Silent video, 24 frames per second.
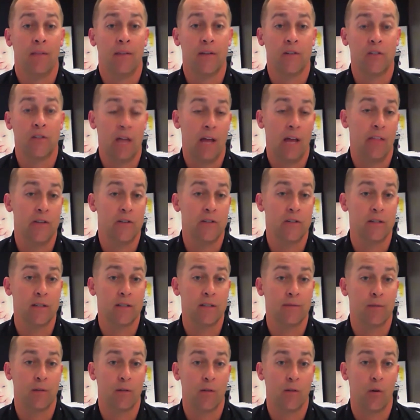the
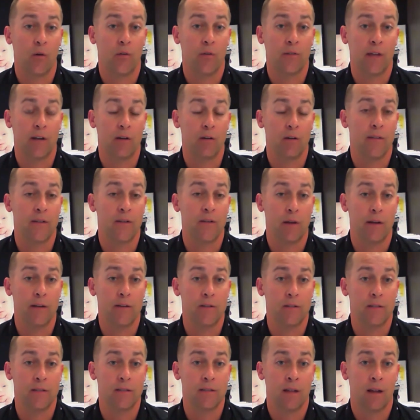challenges for those that are in the
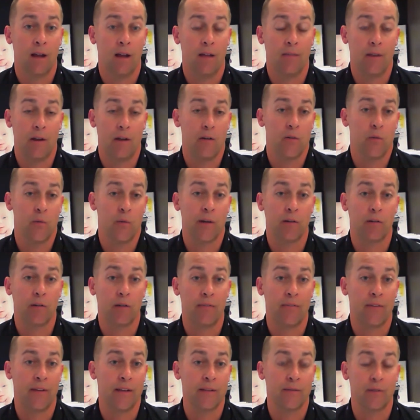trenches uh, that are doing
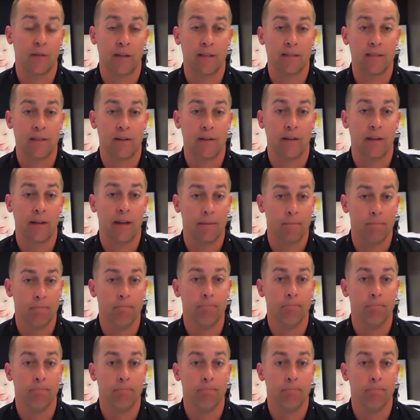great things for kids every day.